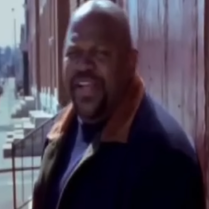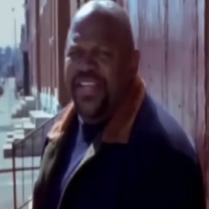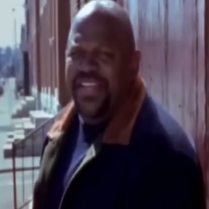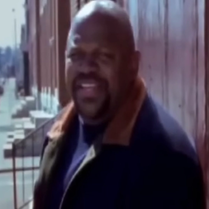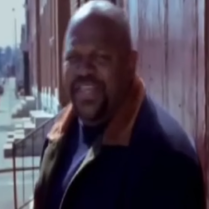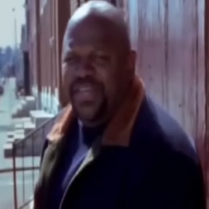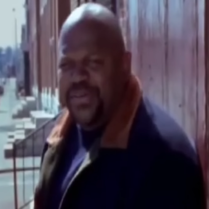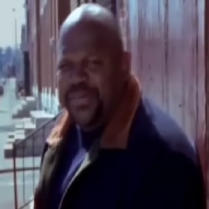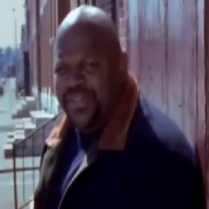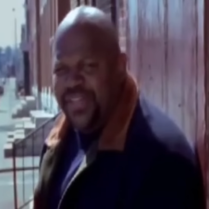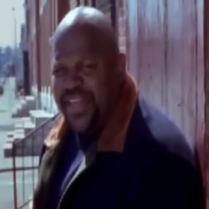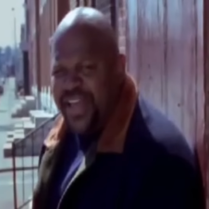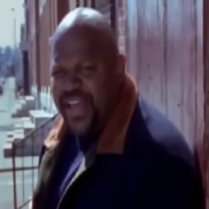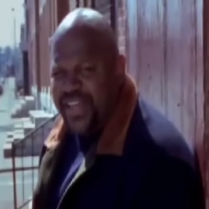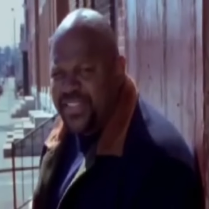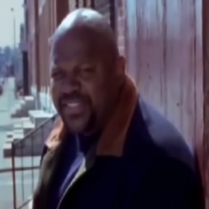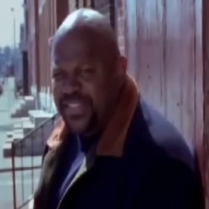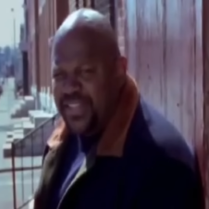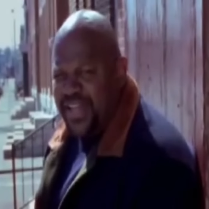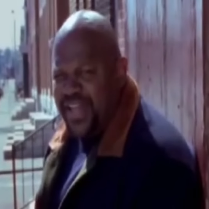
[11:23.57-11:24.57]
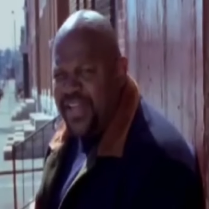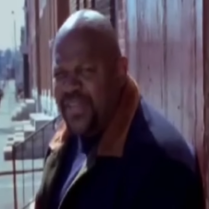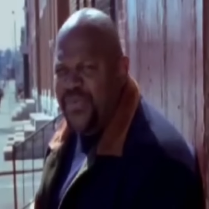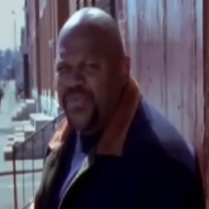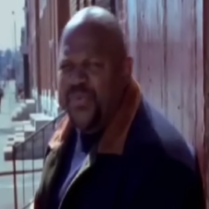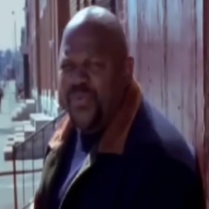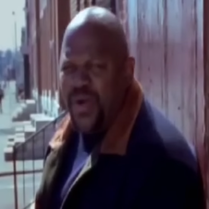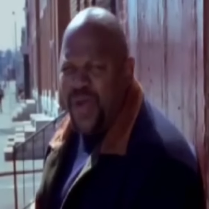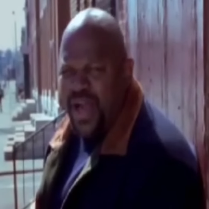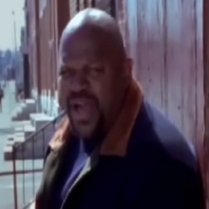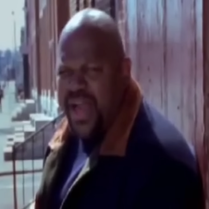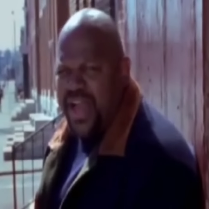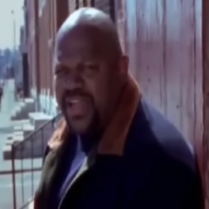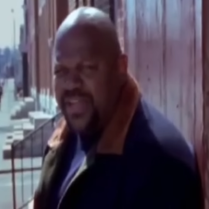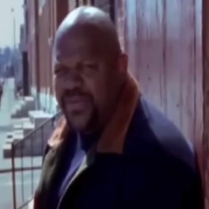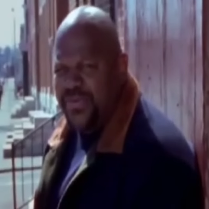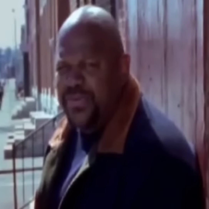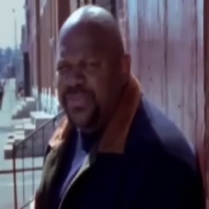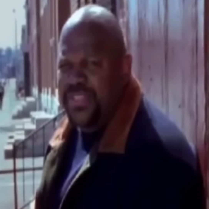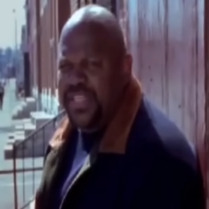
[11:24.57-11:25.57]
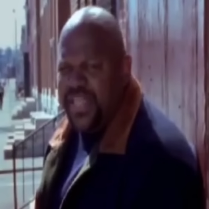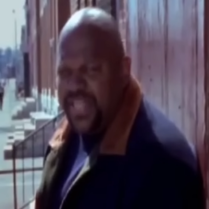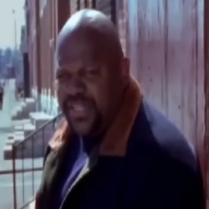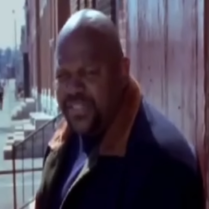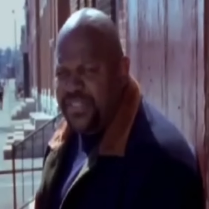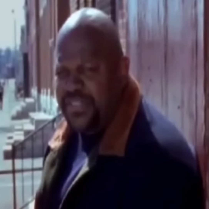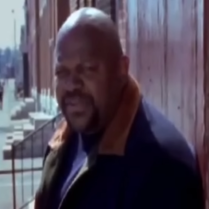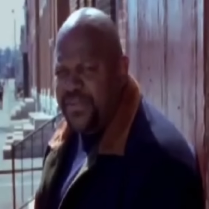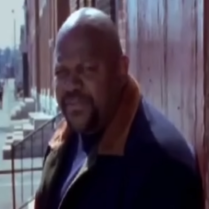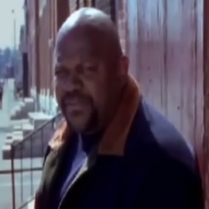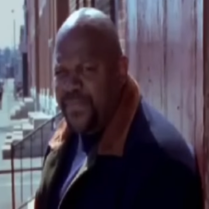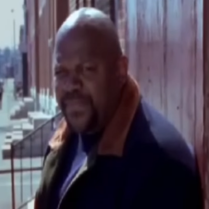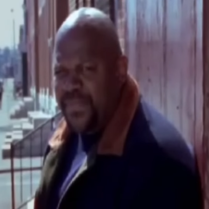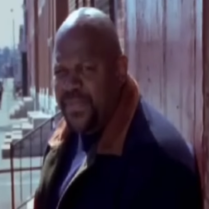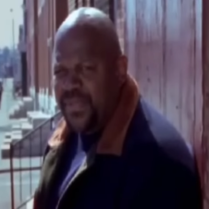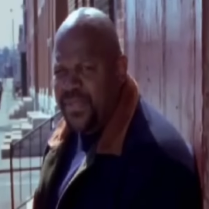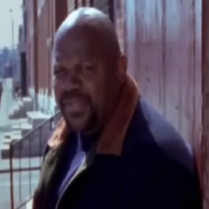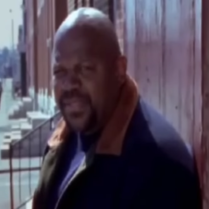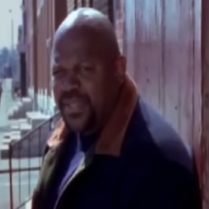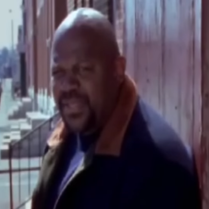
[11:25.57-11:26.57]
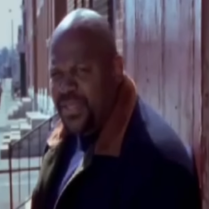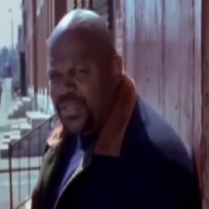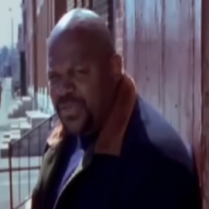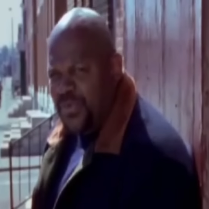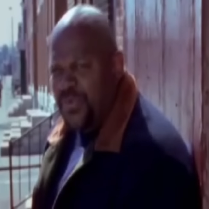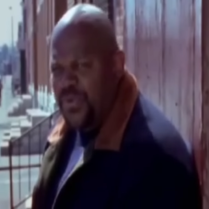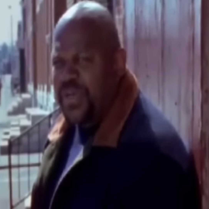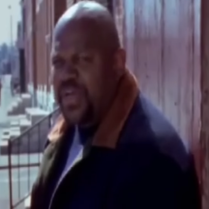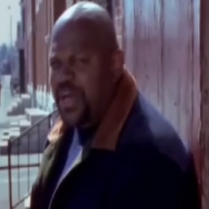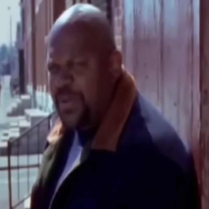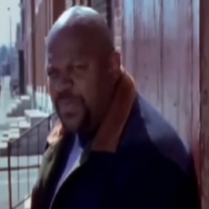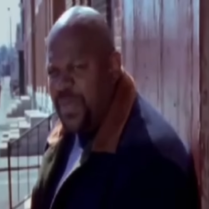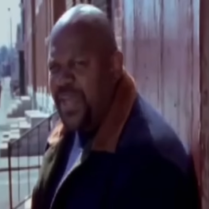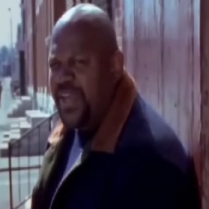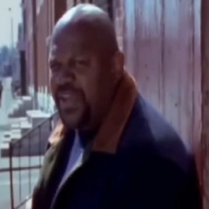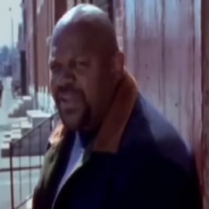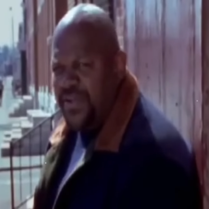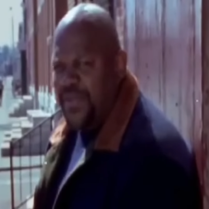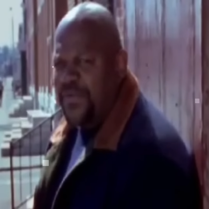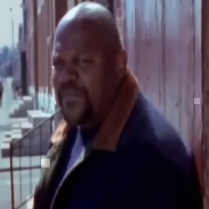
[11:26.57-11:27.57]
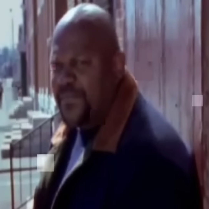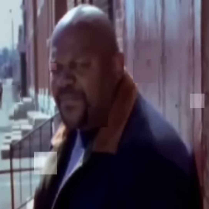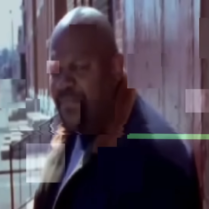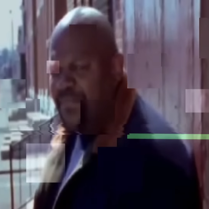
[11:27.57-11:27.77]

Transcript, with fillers: got last night and why and who did it? You come here."